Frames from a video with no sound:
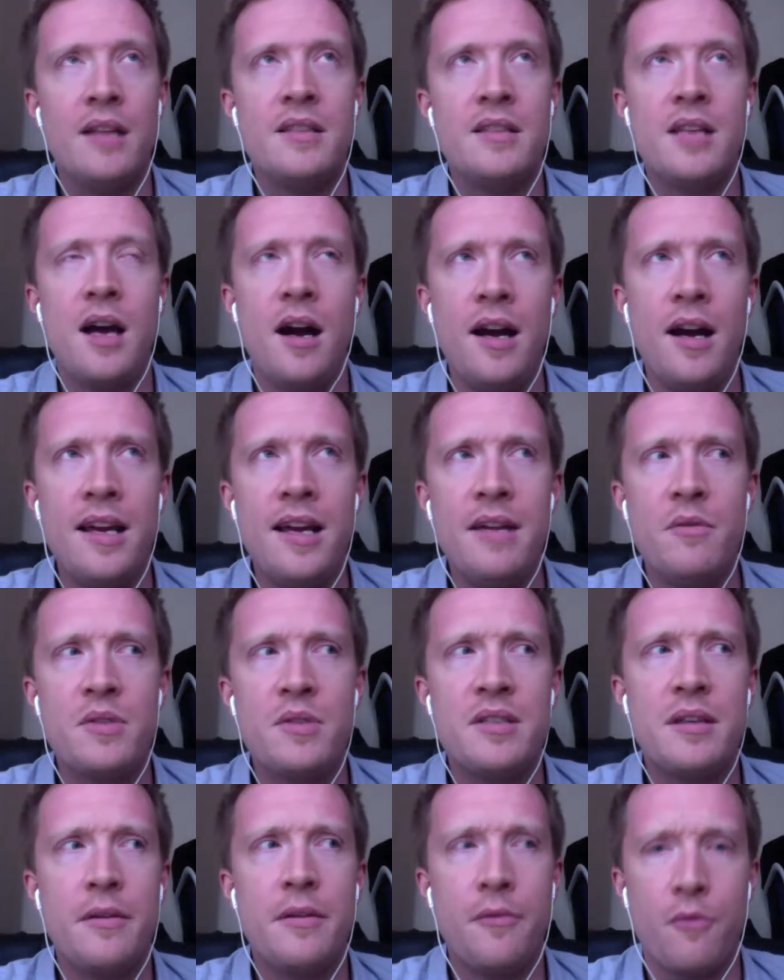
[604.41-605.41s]
Thai
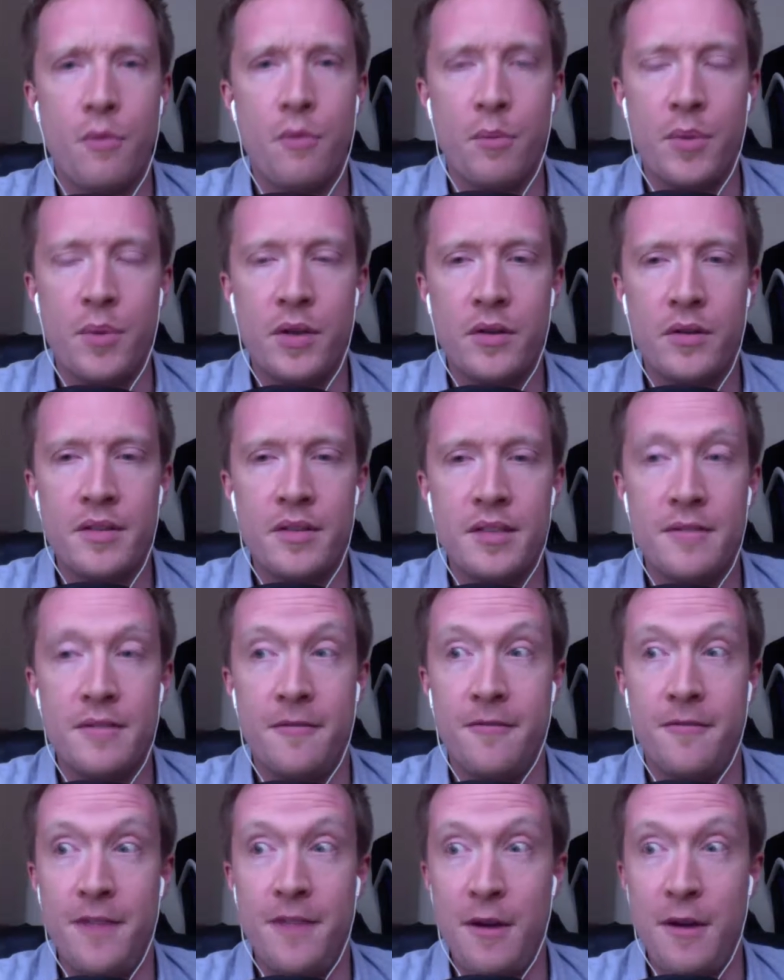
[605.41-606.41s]
was different because it's
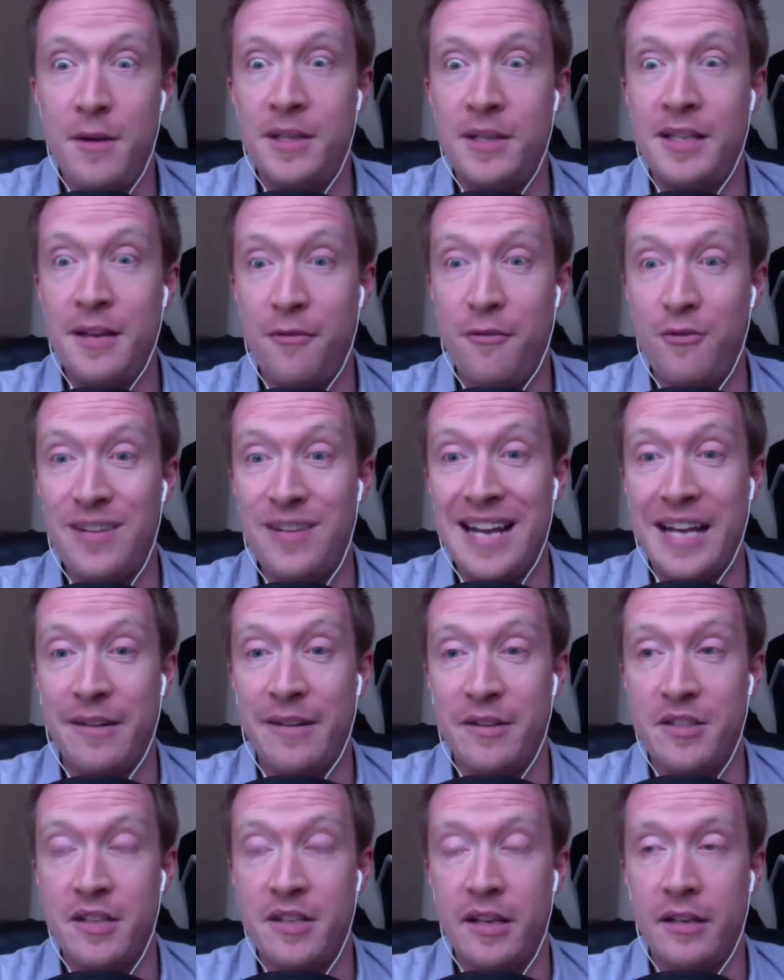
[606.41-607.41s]
a very different
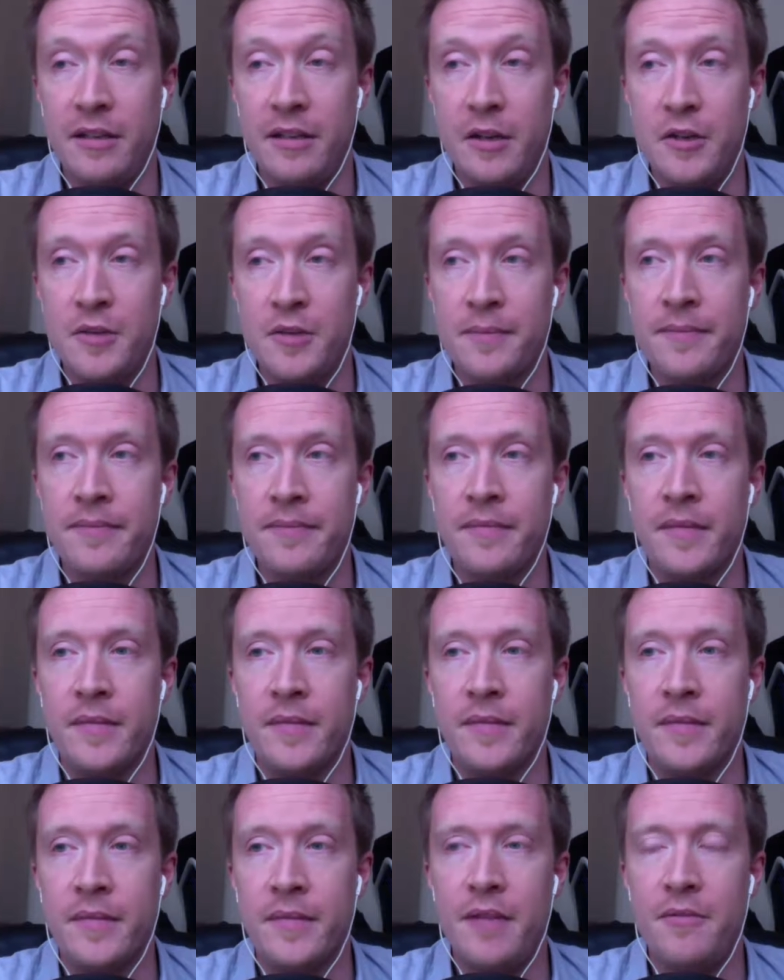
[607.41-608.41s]
language to English,
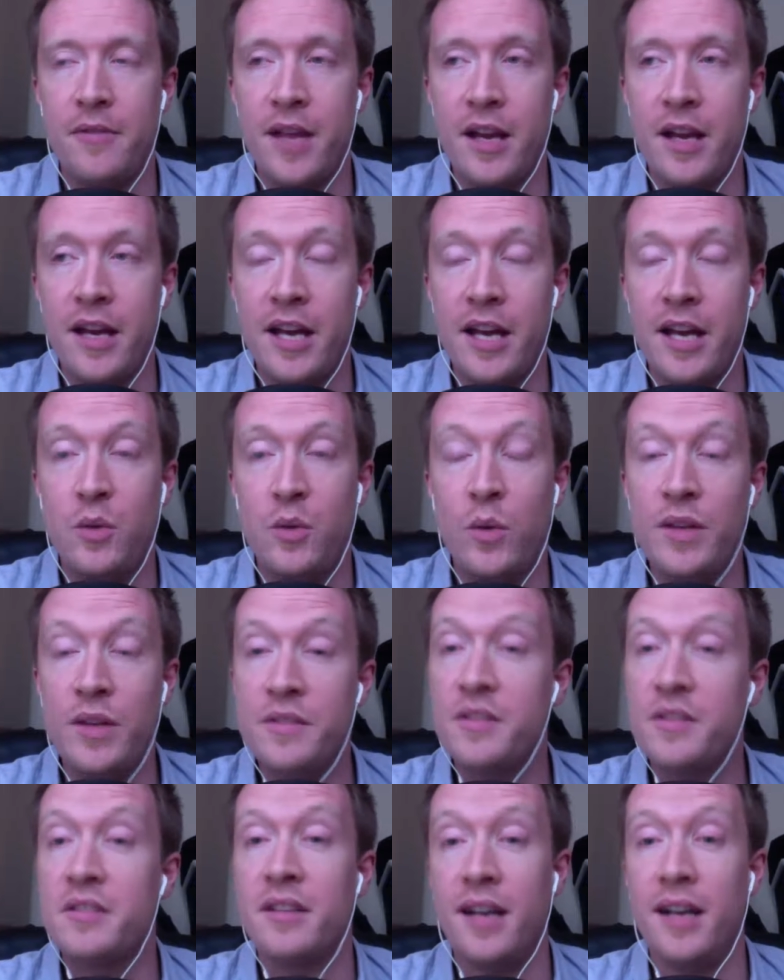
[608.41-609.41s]
and for that I actually
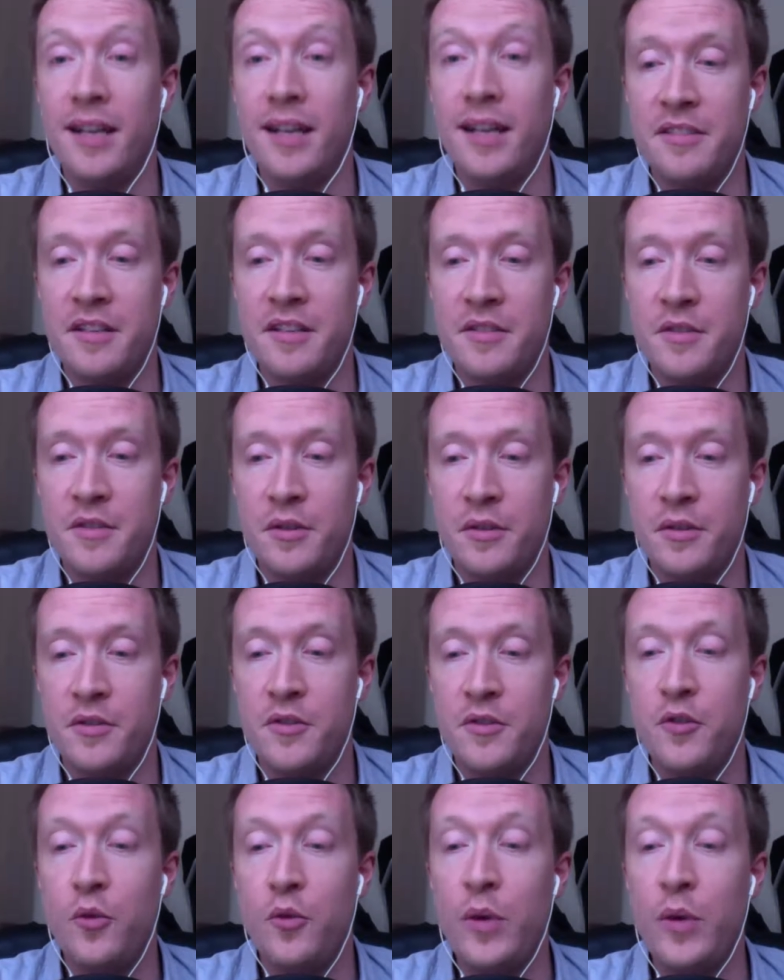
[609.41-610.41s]
went to Thailand and I
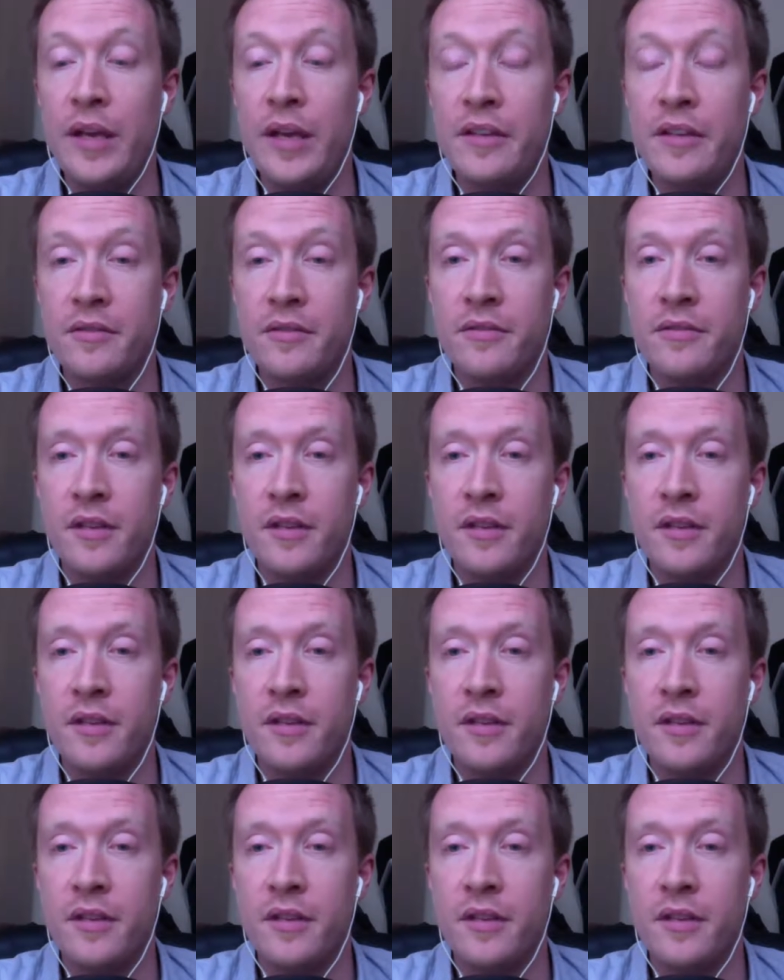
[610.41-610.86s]
took 2 weeks